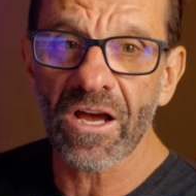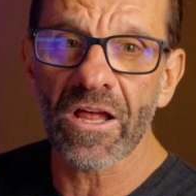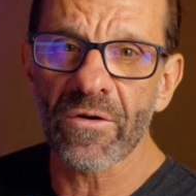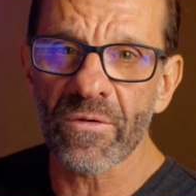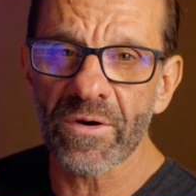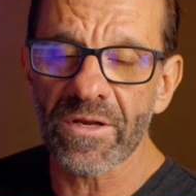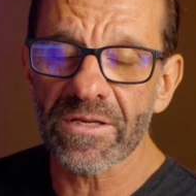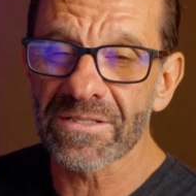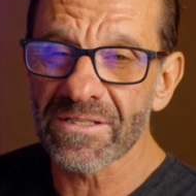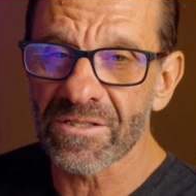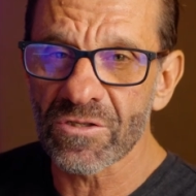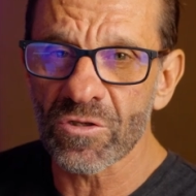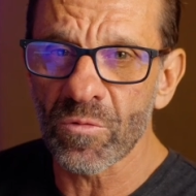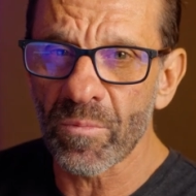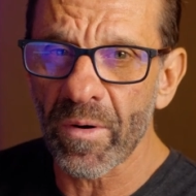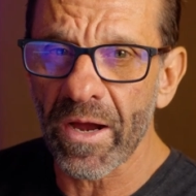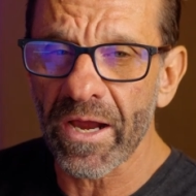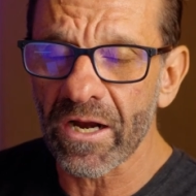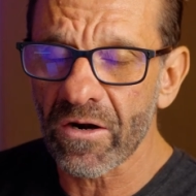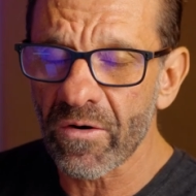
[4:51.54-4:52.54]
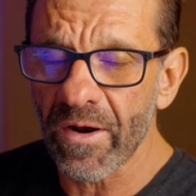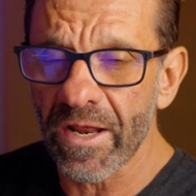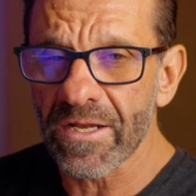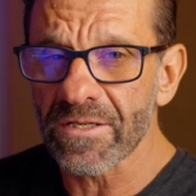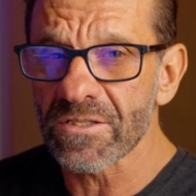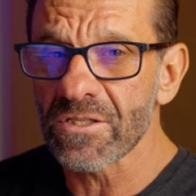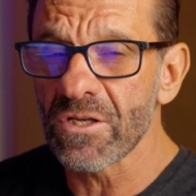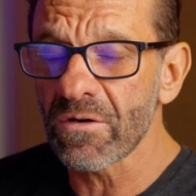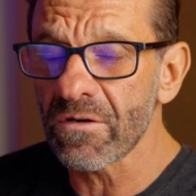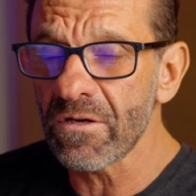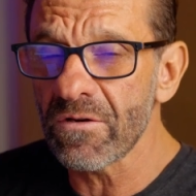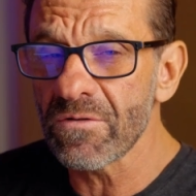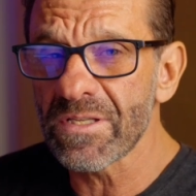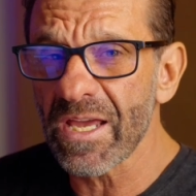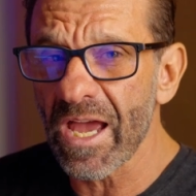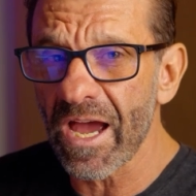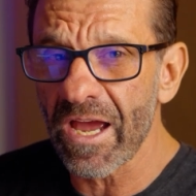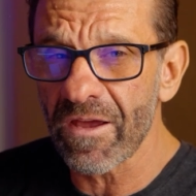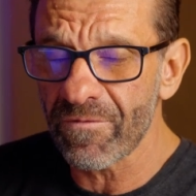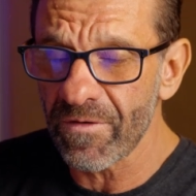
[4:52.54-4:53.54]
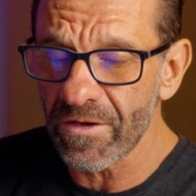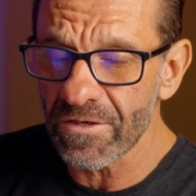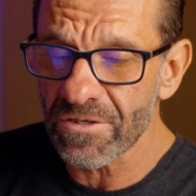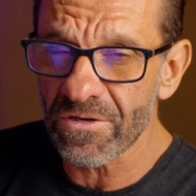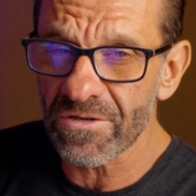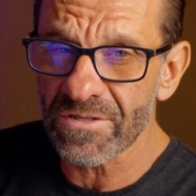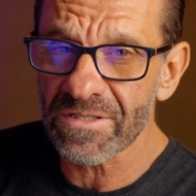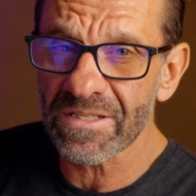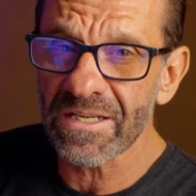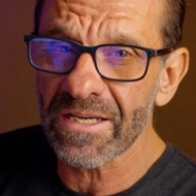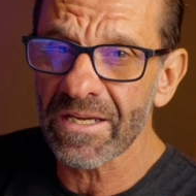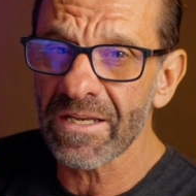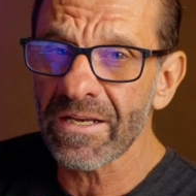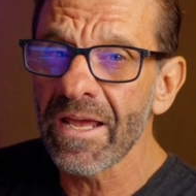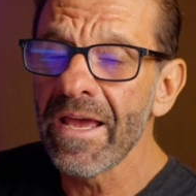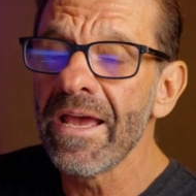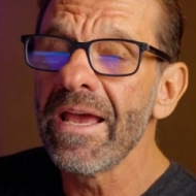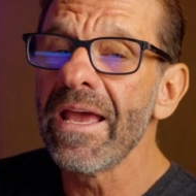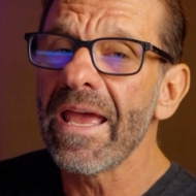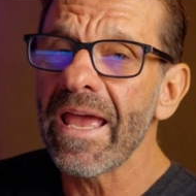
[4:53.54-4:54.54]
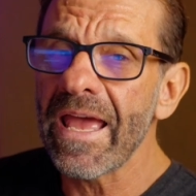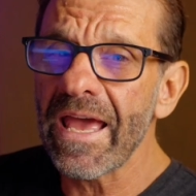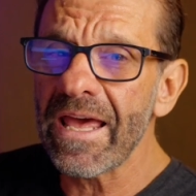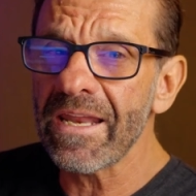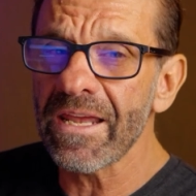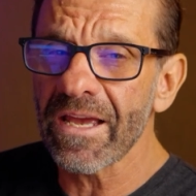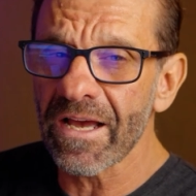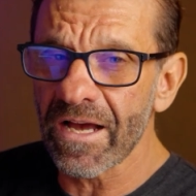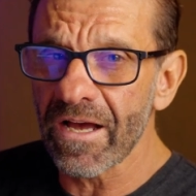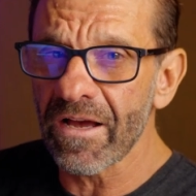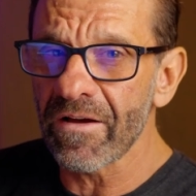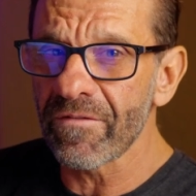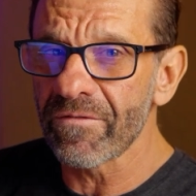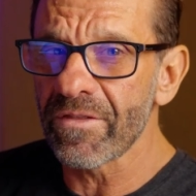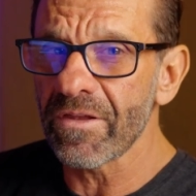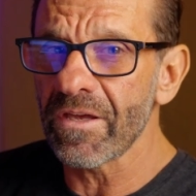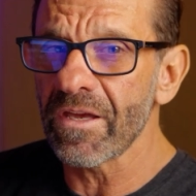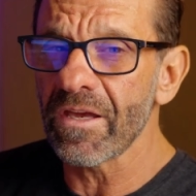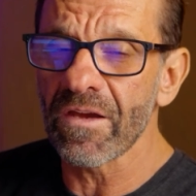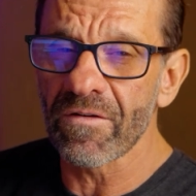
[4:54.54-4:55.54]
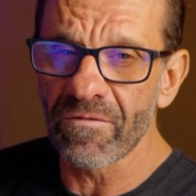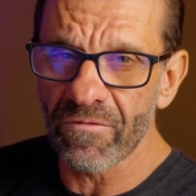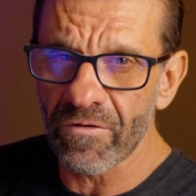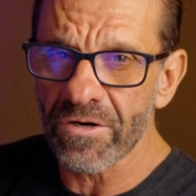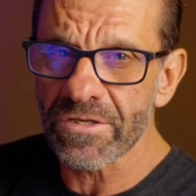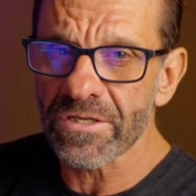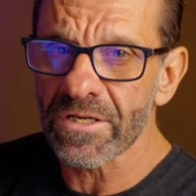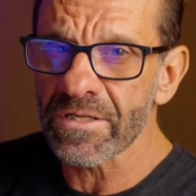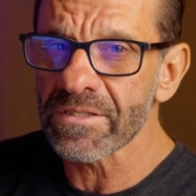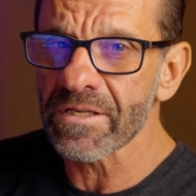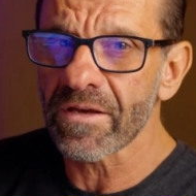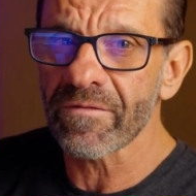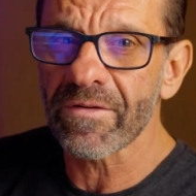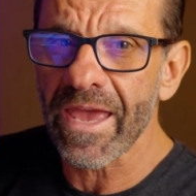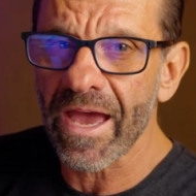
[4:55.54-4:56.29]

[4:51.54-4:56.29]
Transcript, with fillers: all there is to buying credits. You can use the AI features in any of the versions of